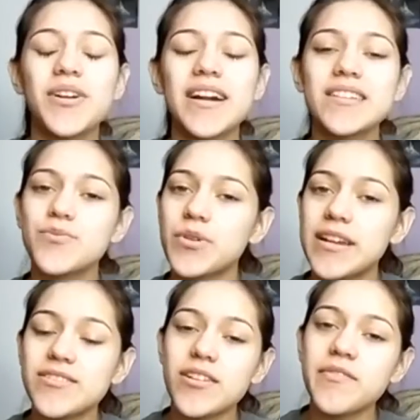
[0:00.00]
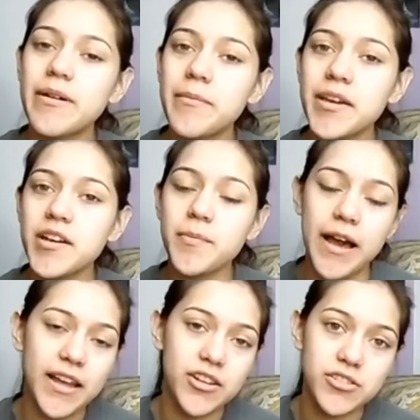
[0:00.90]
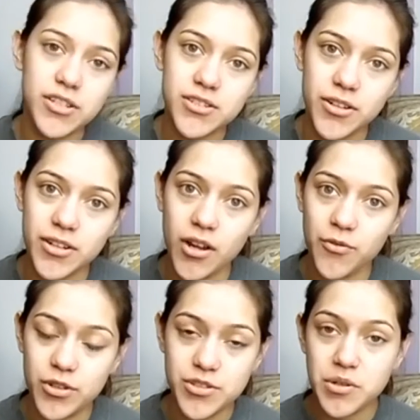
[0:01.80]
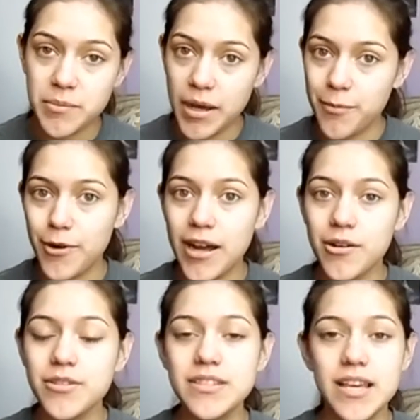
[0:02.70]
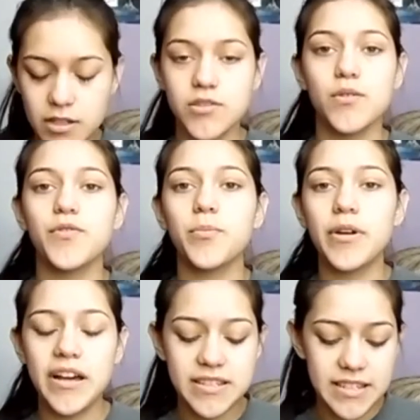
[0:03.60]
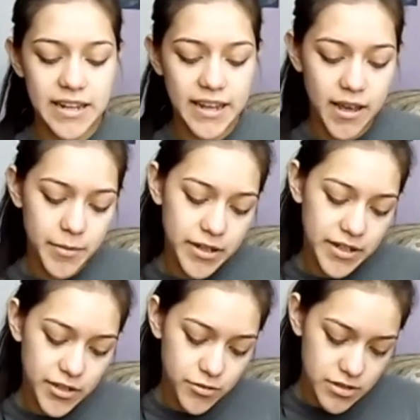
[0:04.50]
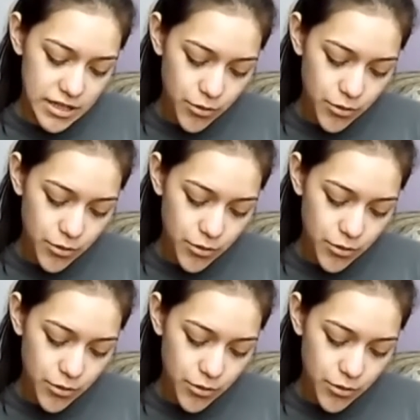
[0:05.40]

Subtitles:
guys, when I start off my makeup, I usually started off with doing my brows. So for brows today, I'm going to use the